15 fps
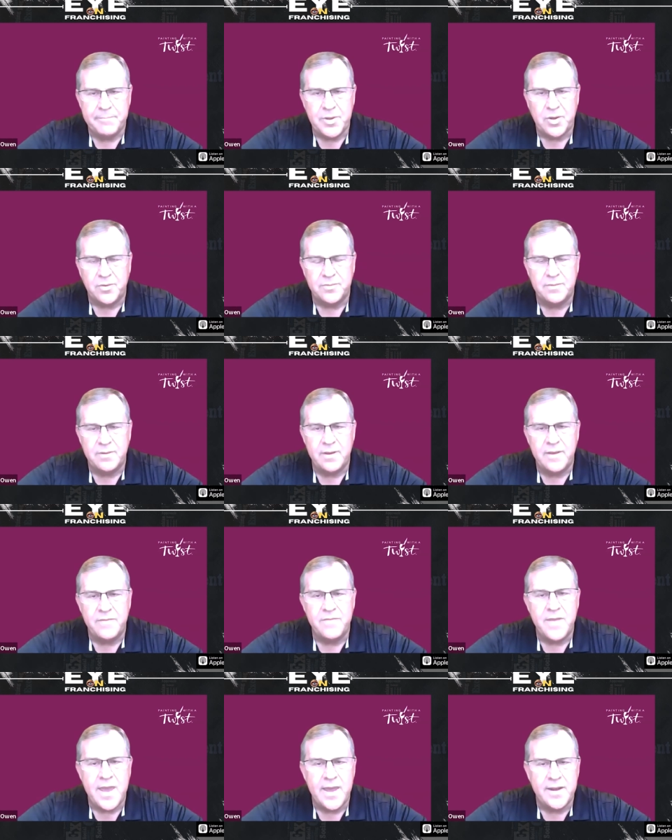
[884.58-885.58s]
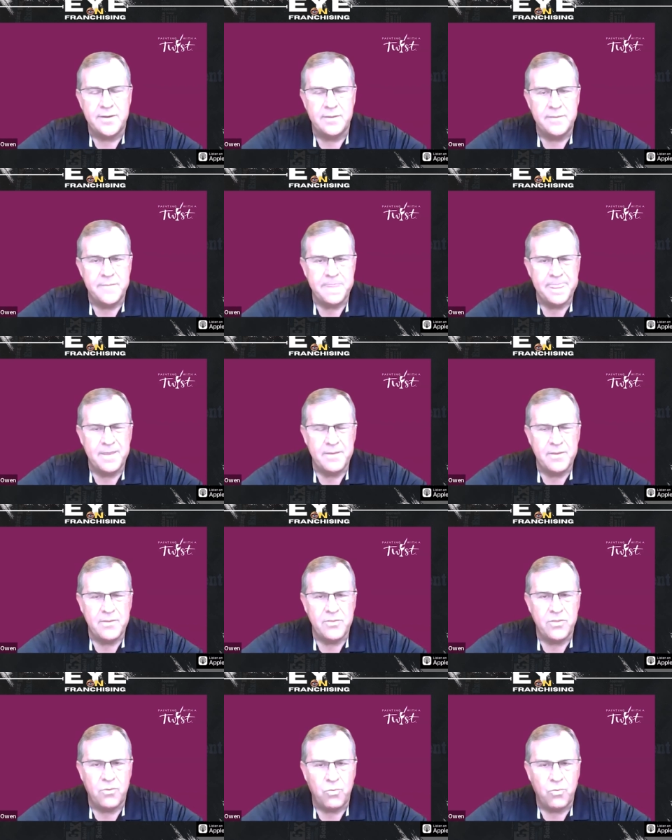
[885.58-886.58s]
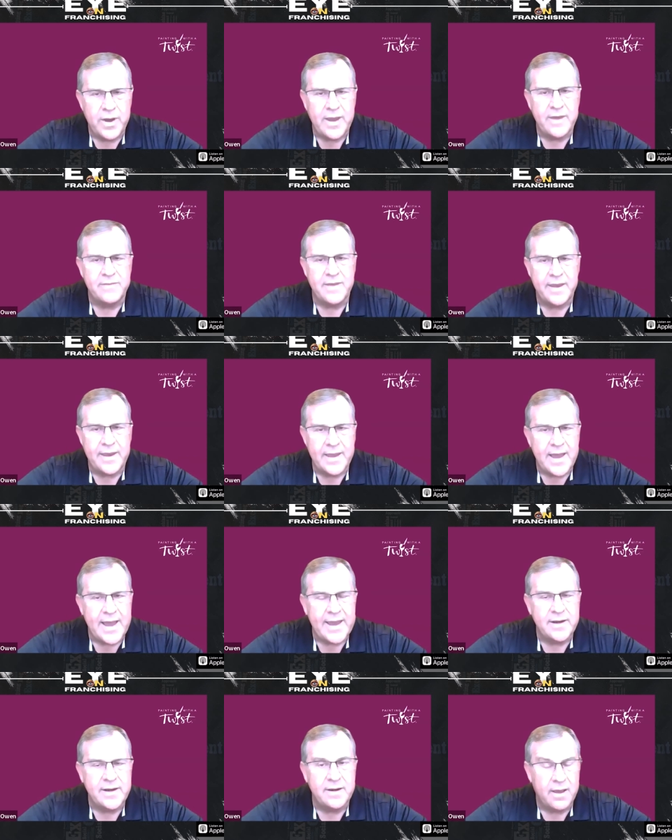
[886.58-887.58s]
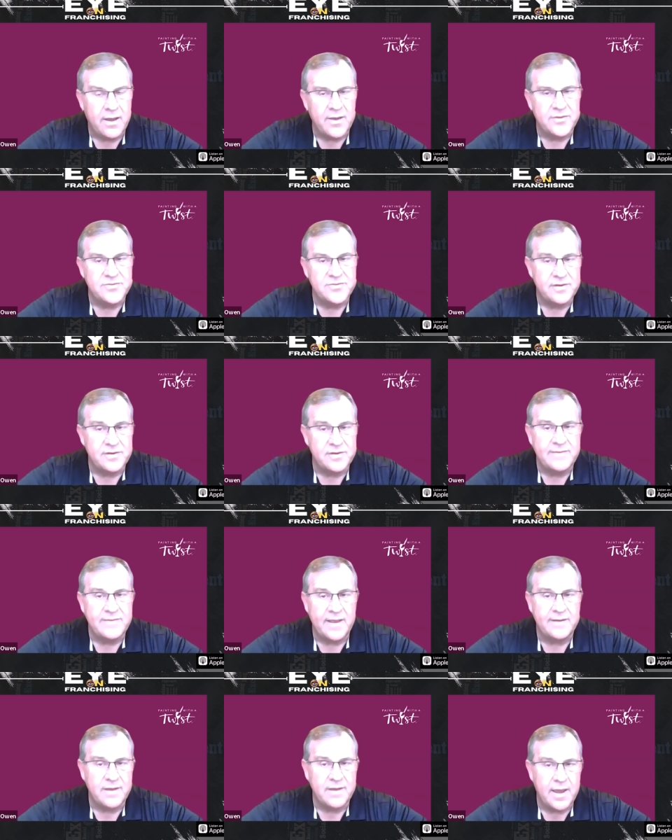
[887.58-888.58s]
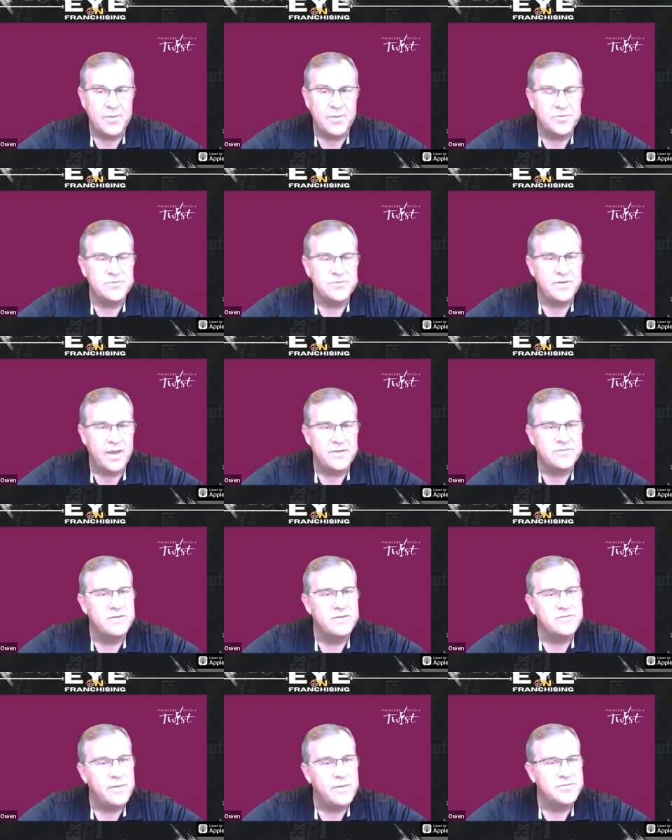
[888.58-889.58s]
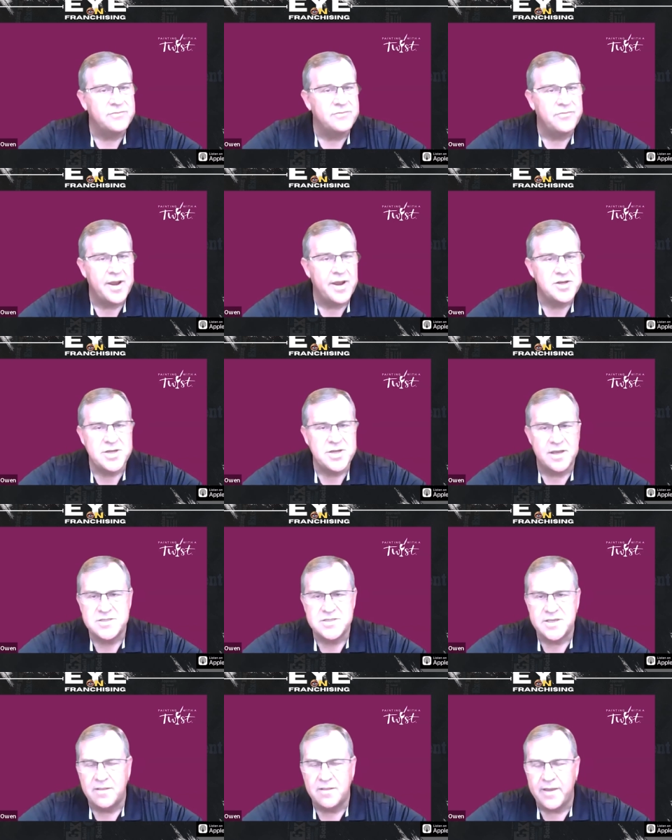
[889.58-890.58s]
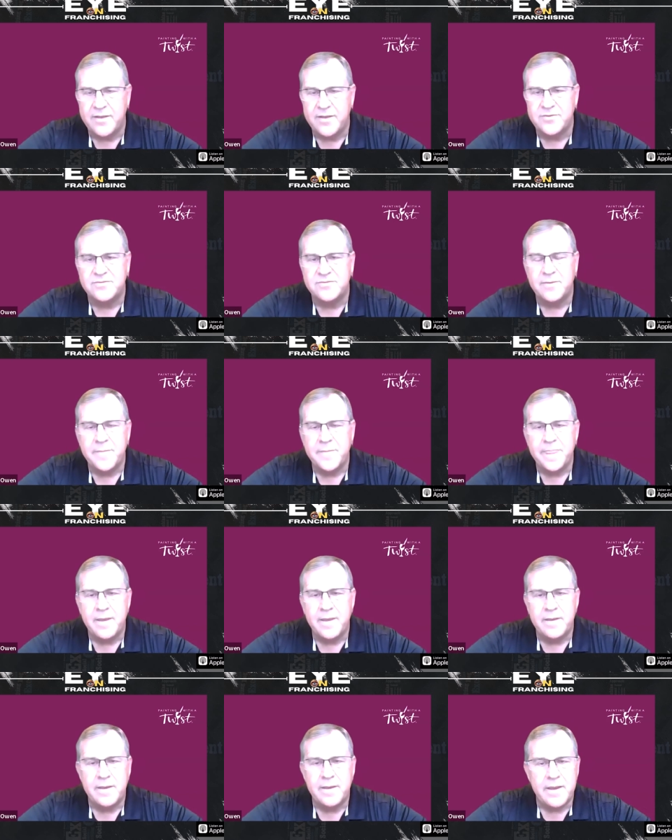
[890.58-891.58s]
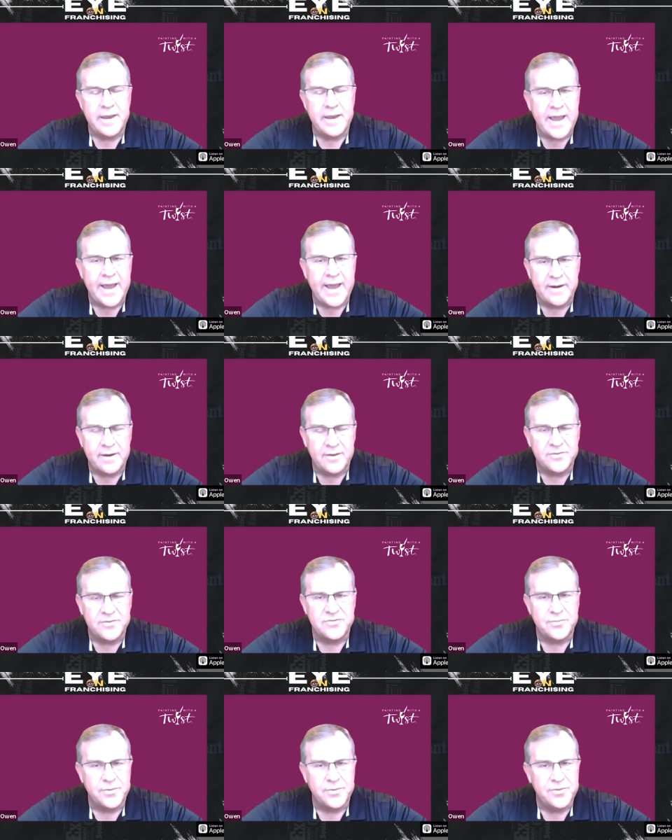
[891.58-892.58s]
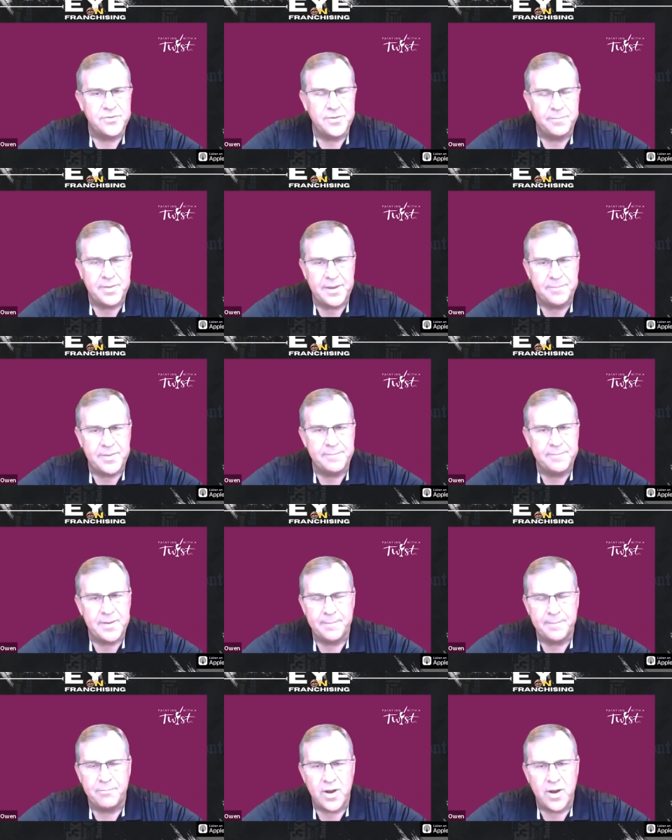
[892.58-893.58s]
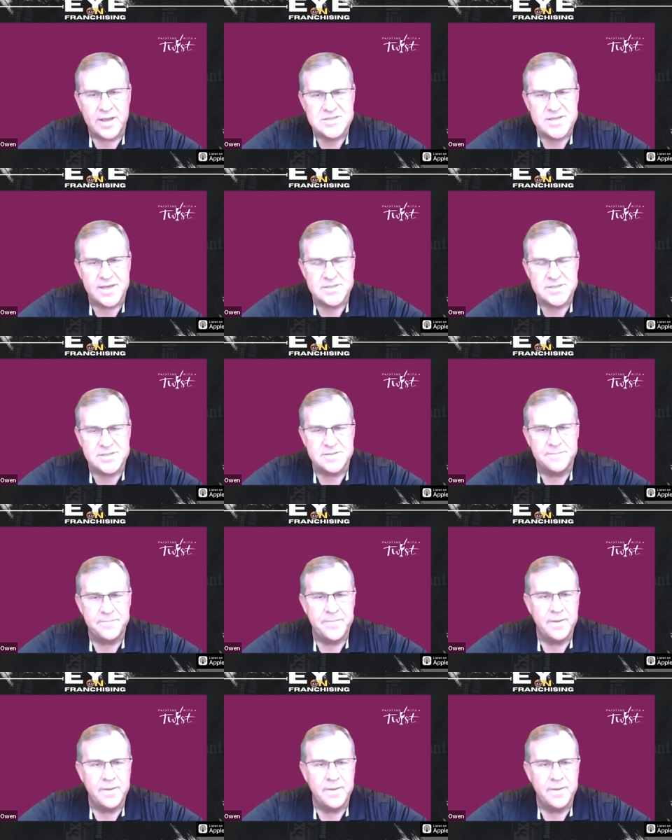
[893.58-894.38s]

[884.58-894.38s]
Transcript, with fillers: built, and then the way they guided us. And at that time it was us, because I was a franchisee, Lance, yep. guided us through the P P P process